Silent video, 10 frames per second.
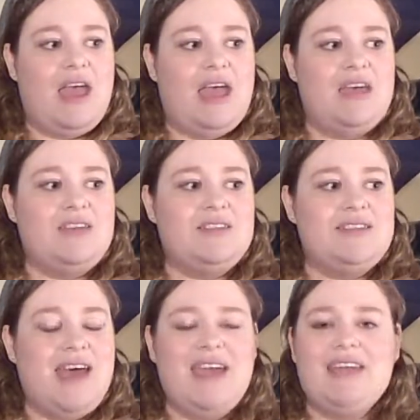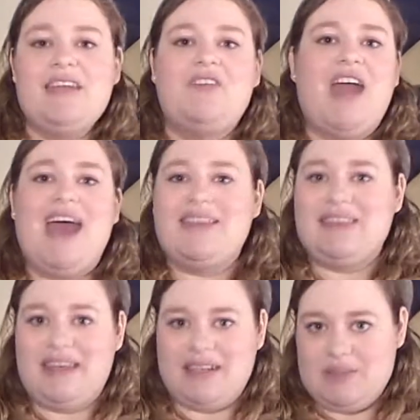And I had never had
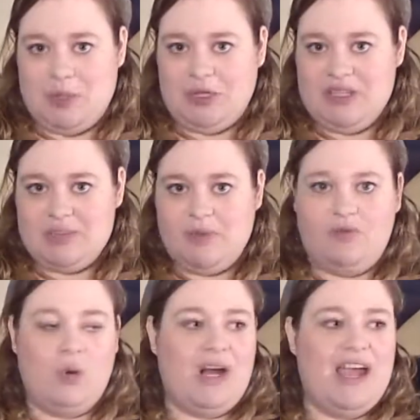that experience before.